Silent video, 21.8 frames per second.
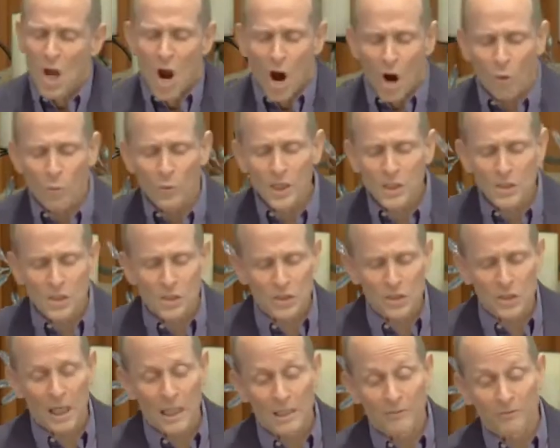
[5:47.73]
A recent
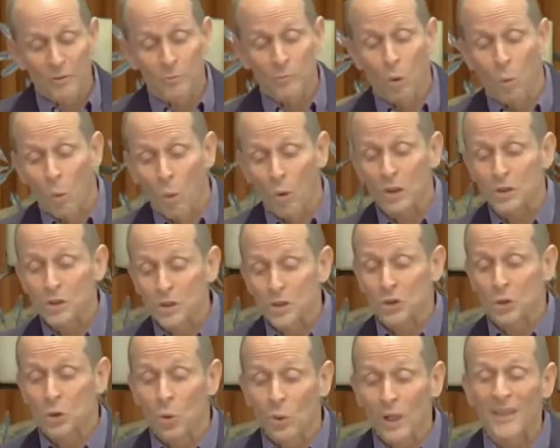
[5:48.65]
study from the Wharton
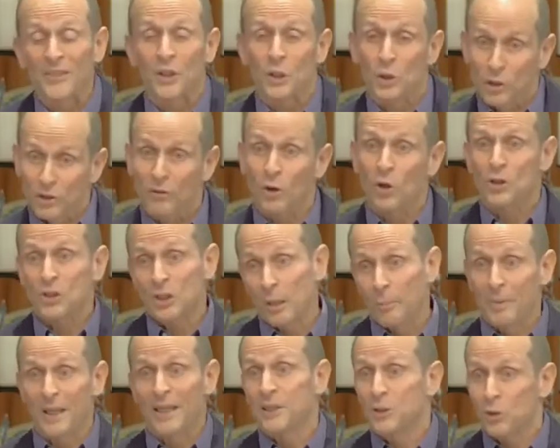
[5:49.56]
School at the University
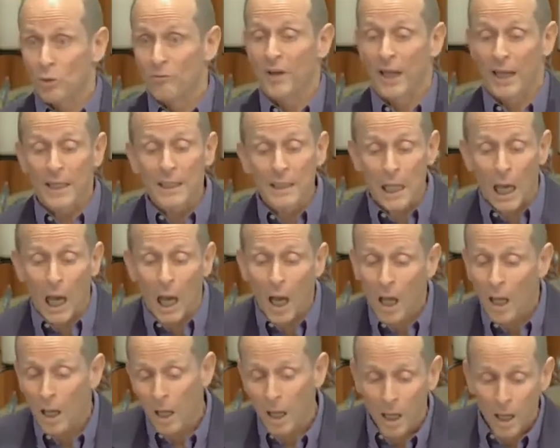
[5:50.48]
of Pennsylvania